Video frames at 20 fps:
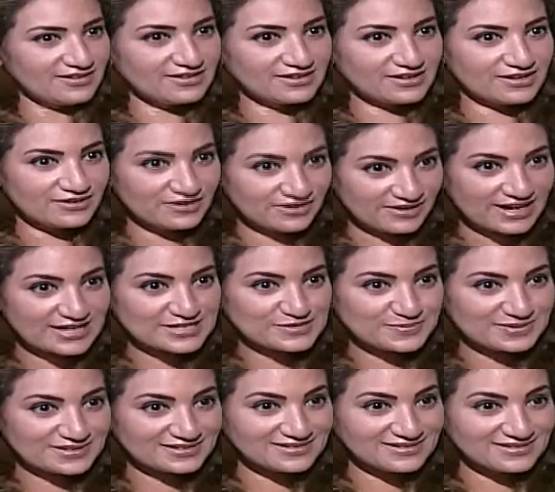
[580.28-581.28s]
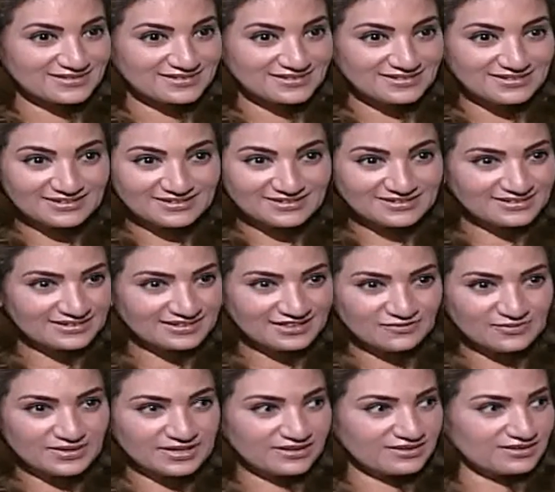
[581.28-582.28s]
in the career aspect?
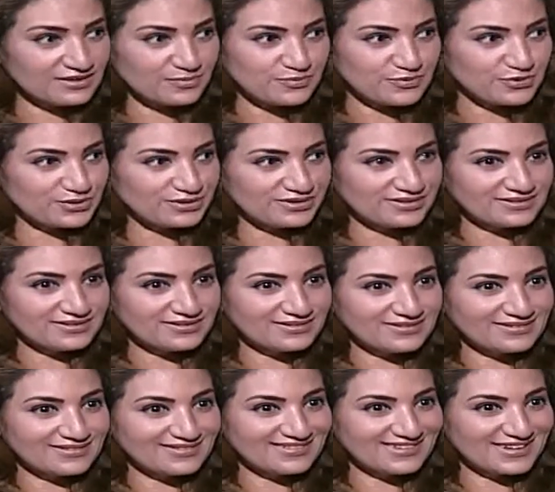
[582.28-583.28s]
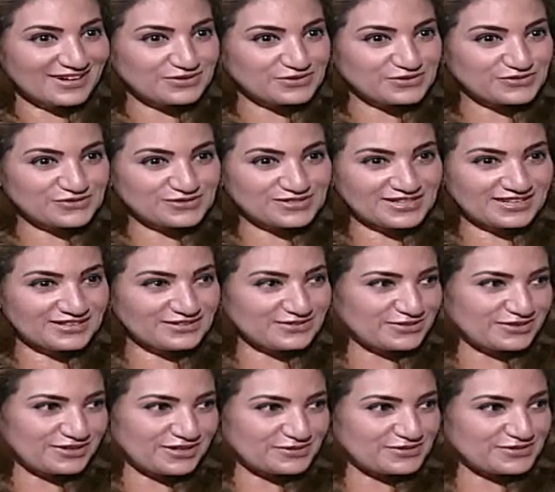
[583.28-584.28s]
Give me a number. Out of 10
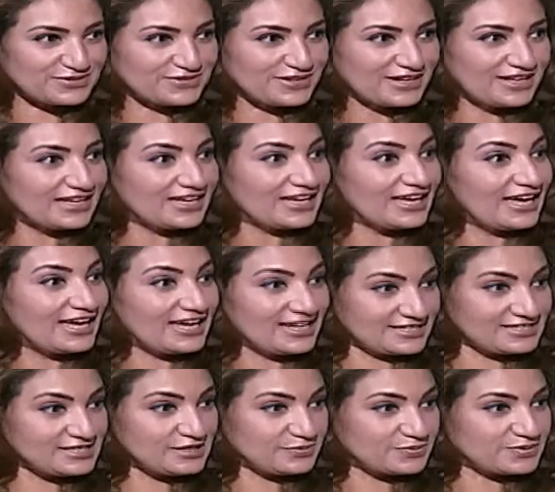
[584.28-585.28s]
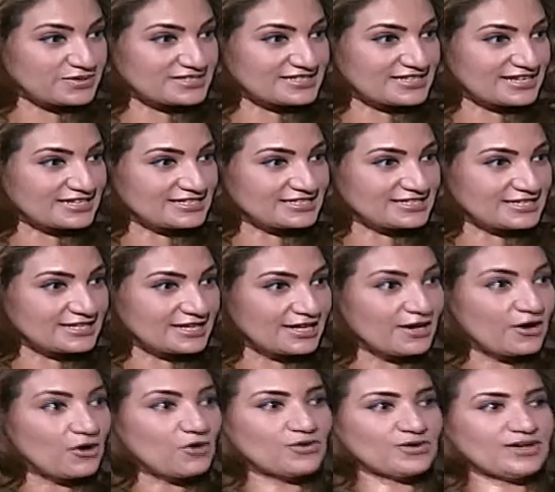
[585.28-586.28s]
or out of 80%?
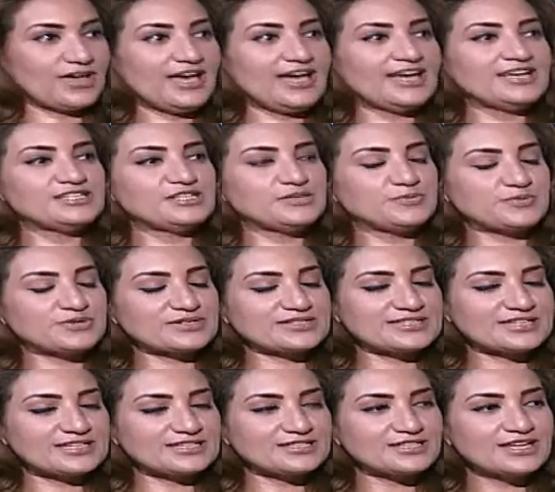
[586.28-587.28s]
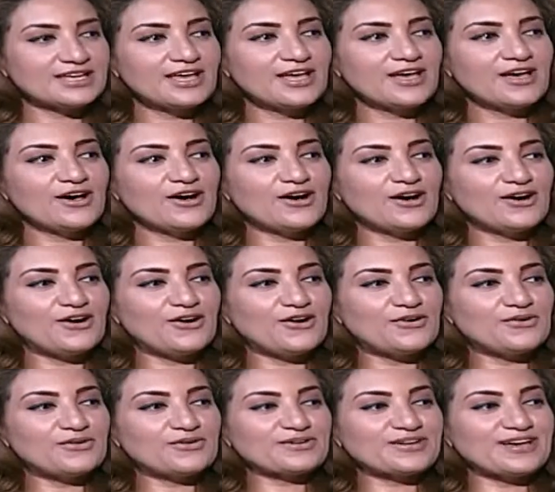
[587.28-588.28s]
Okay, 80%.
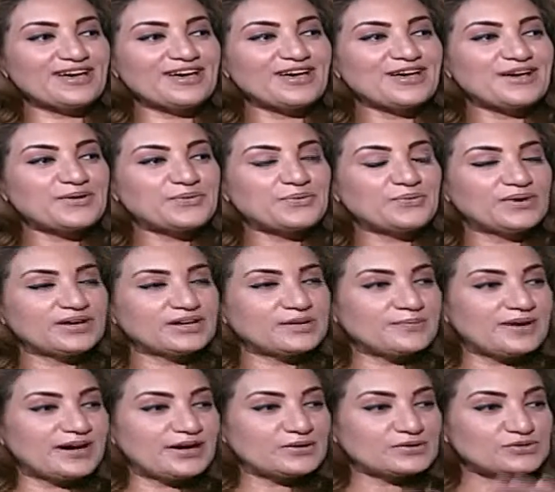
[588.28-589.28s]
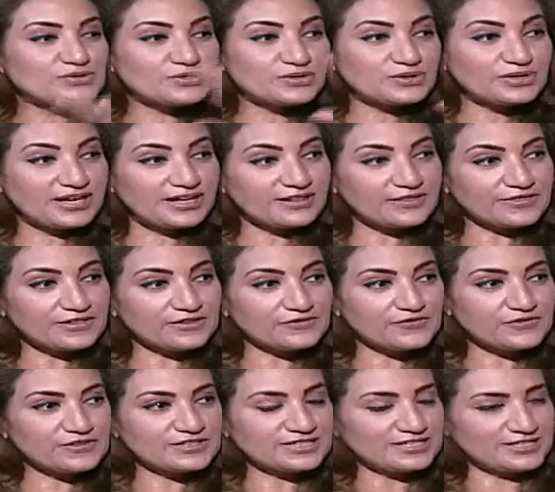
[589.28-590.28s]
90%. Okay, what about your health
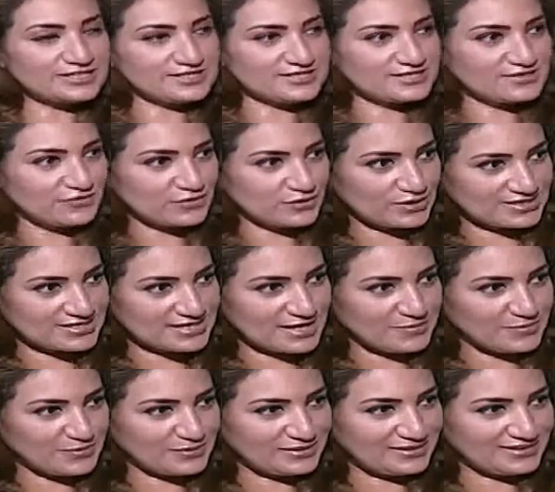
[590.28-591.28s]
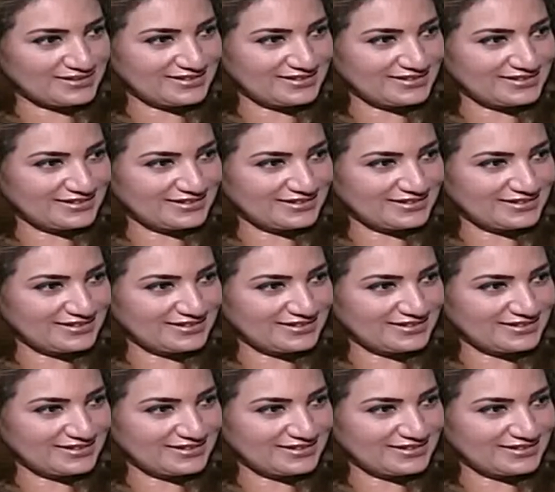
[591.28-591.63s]
and fitness, for example?